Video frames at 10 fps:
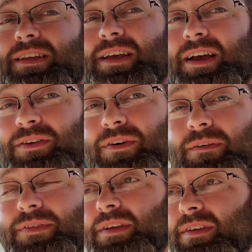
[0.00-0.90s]
I
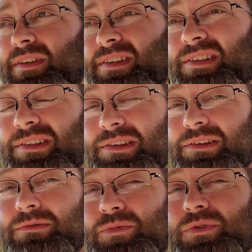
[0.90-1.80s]
dropped it a
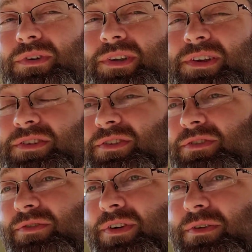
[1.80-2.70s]
little more than 1 inch in the
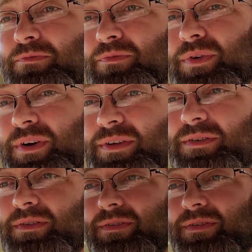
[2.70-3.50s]
rear, but